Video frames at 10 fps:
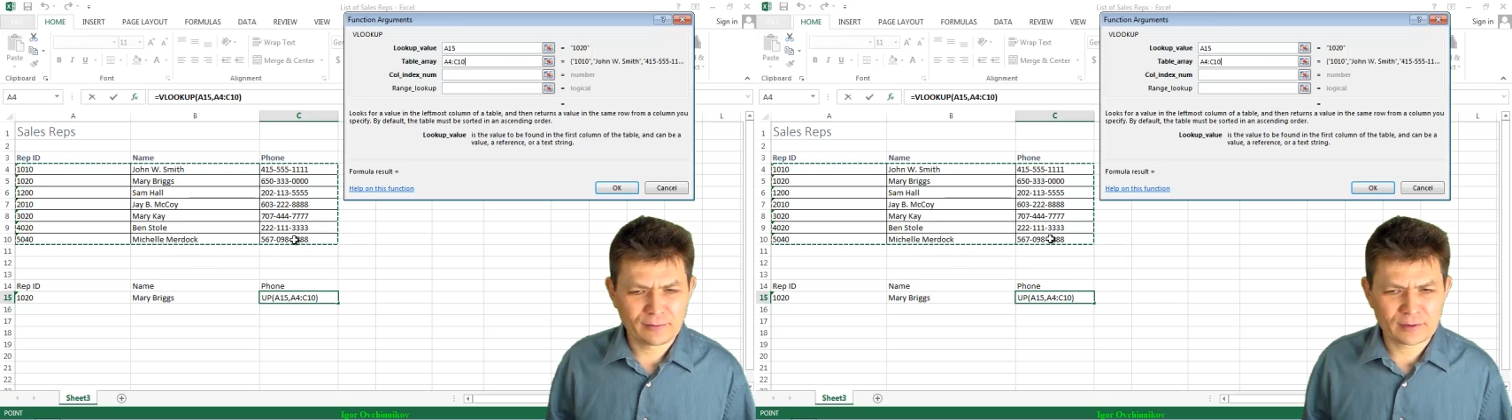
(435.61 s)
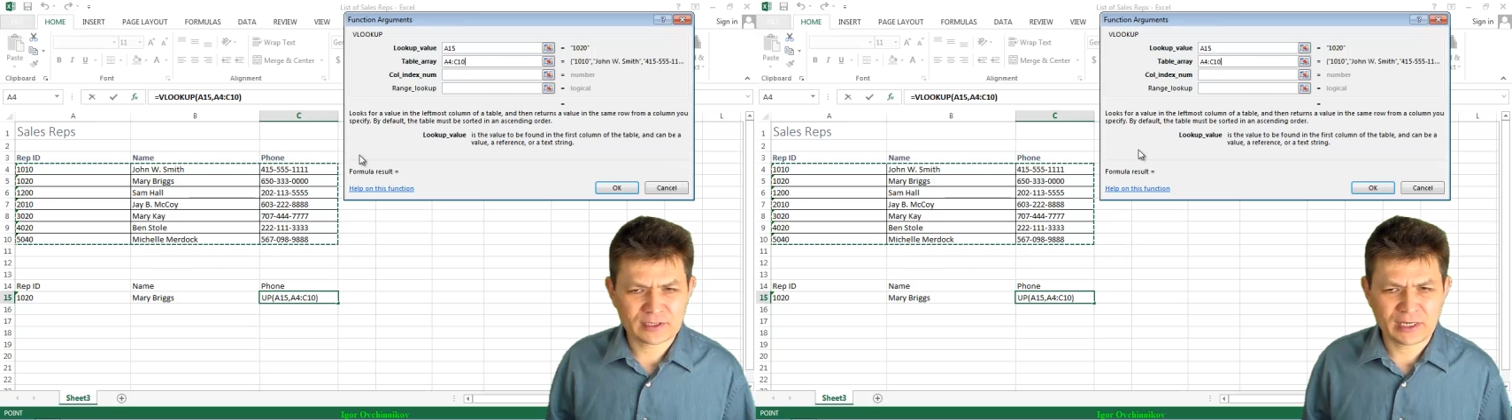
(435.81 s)

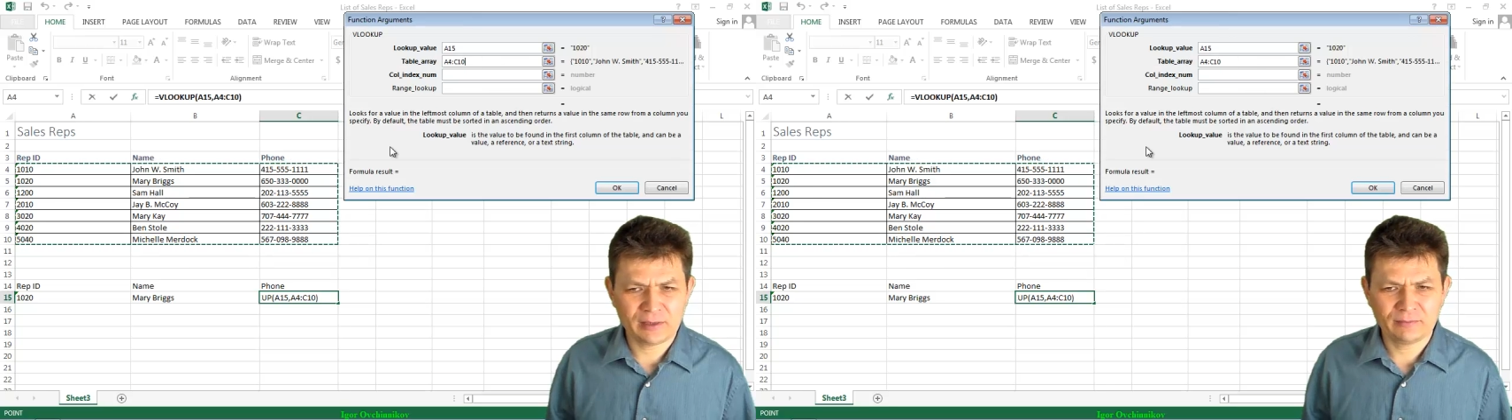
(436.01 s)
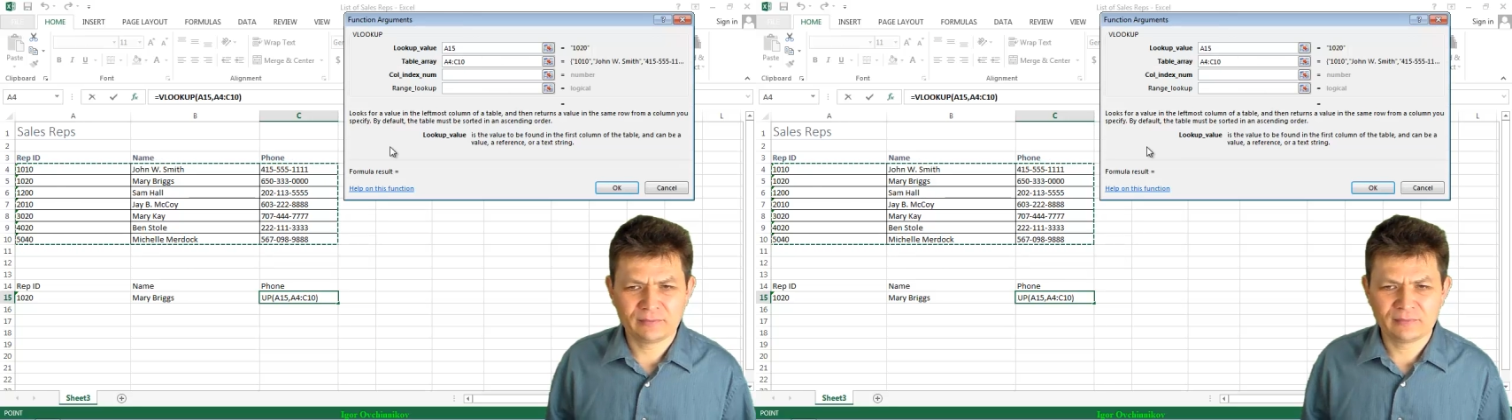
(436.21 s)
the
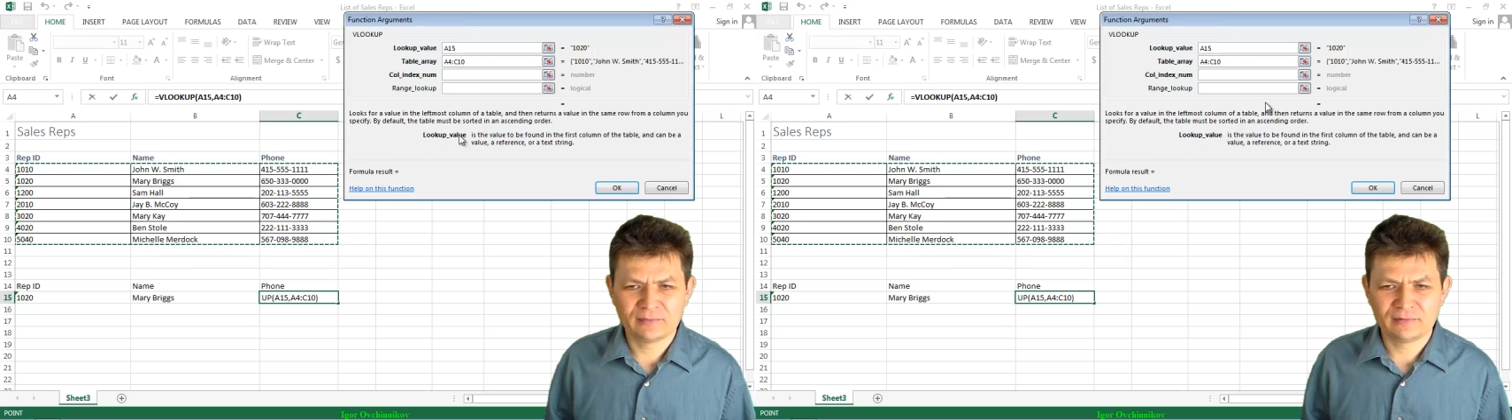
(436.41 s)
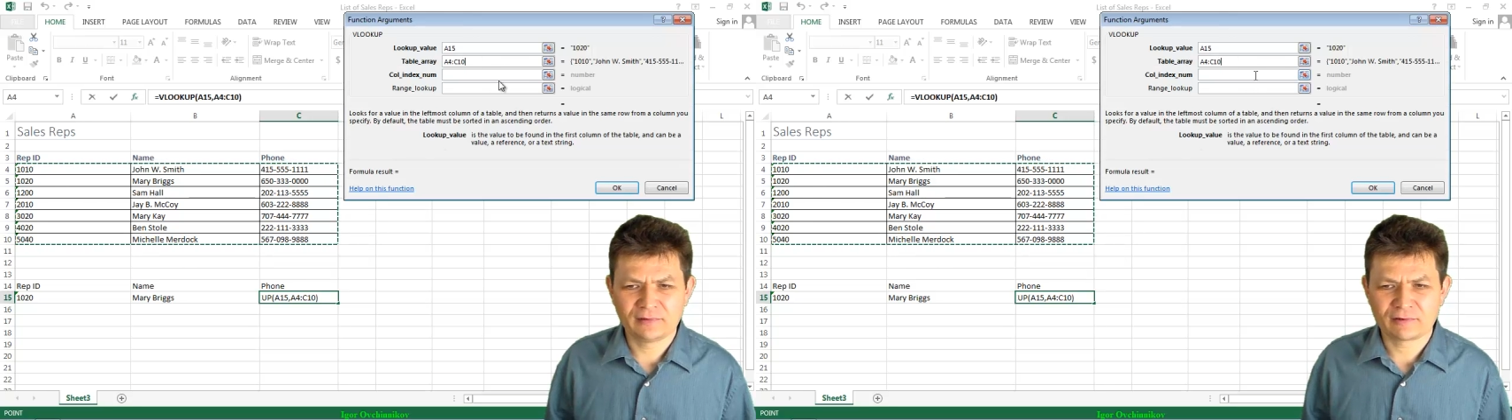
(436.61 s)
same
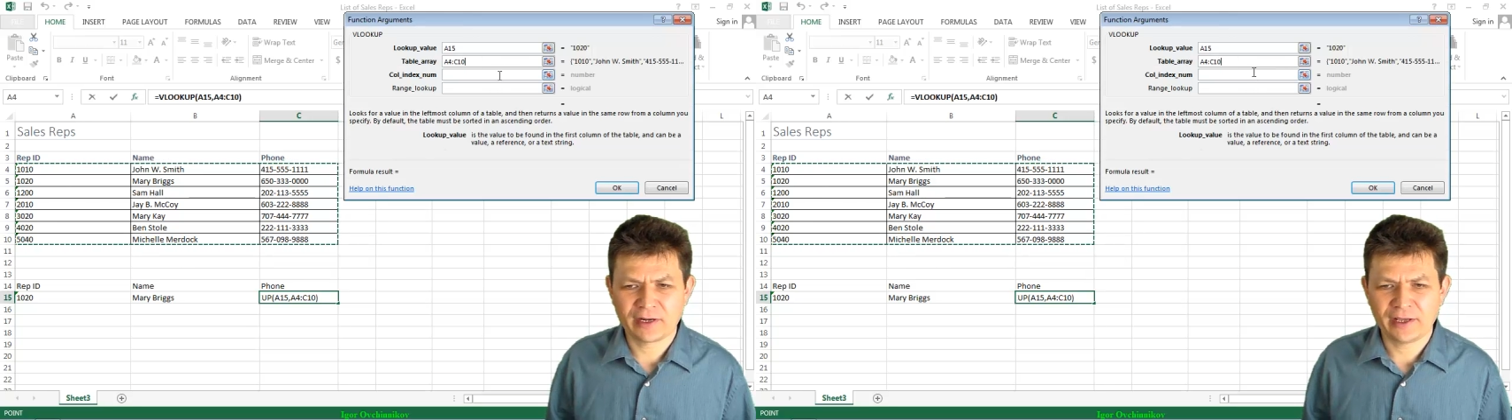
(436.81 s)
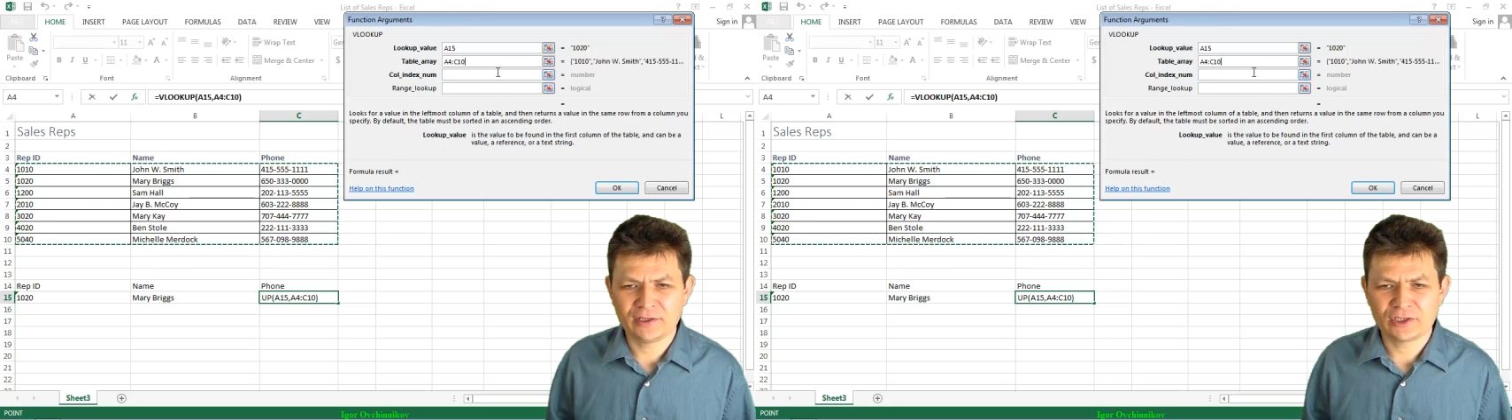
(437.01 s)

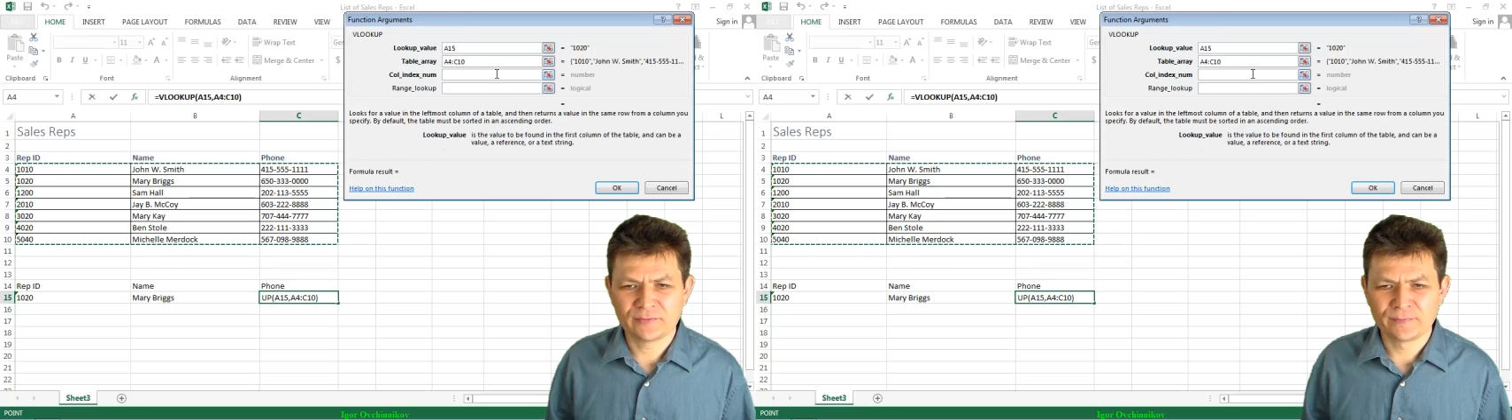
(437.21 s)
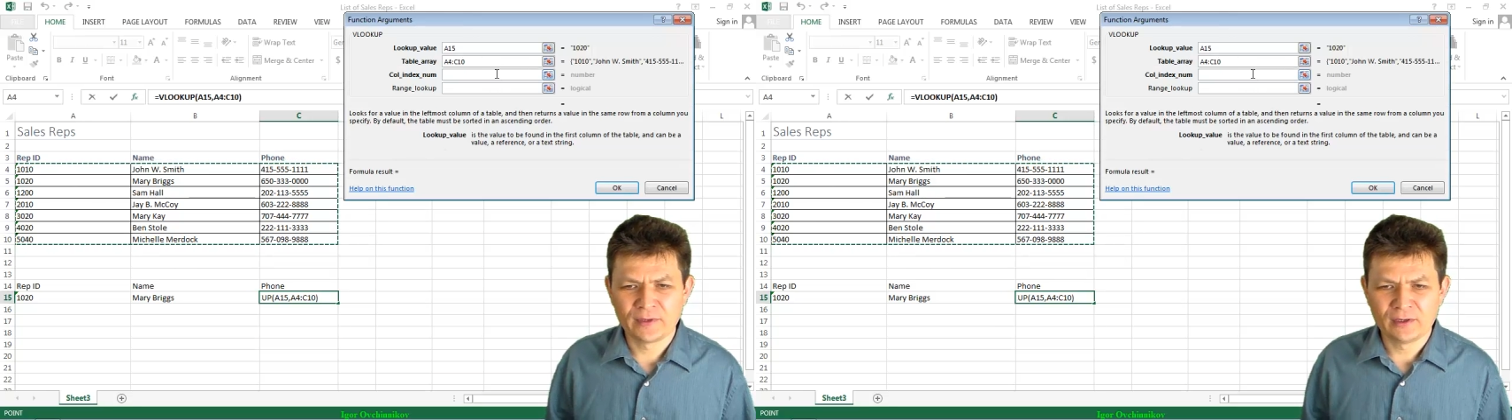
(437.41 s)
range.